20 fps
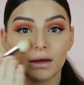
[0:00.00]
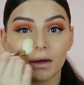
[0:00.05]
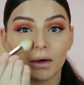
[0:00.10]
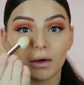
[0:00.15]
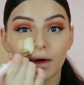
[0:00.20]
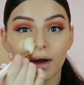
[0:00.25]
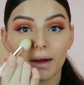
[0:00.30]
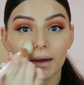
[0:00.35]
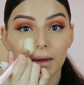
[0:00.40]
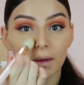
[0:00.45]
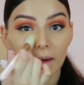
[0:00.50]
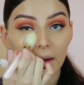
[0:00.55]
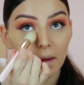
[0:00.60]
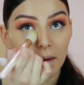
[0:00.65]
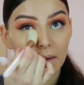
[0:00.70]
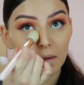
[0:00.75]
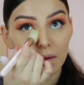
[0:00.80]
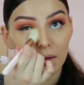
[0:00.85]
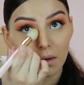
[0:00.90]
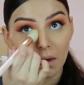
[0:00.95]
it
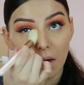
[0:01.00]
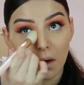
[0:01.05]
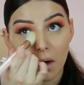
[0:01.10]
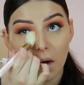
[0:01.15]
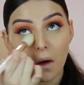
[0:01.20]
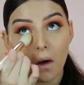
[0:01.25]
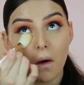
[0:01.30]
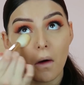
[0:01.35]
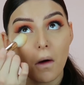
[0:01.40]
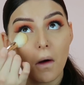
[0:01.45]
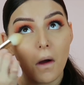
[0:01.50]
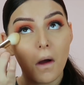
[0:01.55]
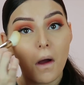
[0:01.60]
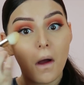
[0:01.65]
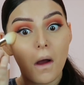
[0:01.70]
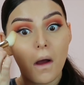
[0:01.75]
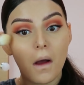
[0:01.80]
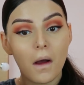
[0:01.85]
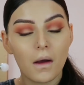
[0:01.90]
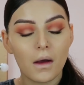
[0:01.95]
correctly, so
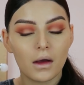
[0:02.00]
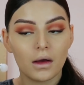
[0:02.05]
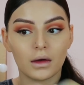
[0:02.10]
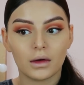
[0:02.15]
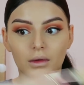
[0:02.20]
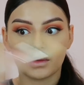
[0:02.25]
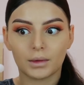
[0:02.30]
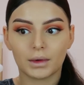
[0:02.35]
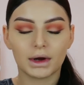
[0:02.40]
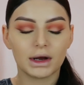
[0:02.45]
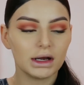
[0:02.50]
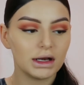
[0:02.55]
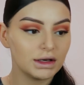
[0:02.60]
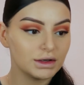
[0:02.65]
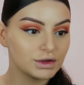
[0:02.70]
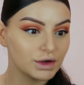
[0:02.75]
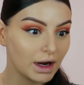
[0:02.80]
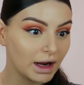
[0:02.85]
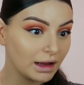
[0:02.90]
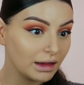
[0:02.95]
we're
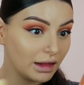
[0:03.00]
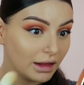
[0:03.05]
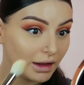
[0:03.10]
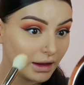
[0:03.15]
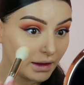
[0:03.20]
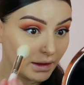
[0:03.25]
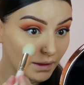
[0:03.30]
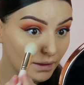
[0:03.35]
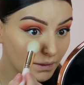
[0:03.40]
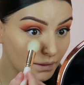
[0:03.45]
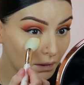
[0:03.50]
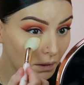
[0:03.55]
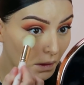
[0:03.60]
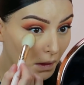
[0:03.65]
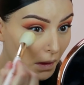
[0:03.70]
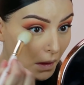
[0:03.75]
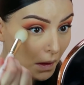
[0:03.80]
gonna try this.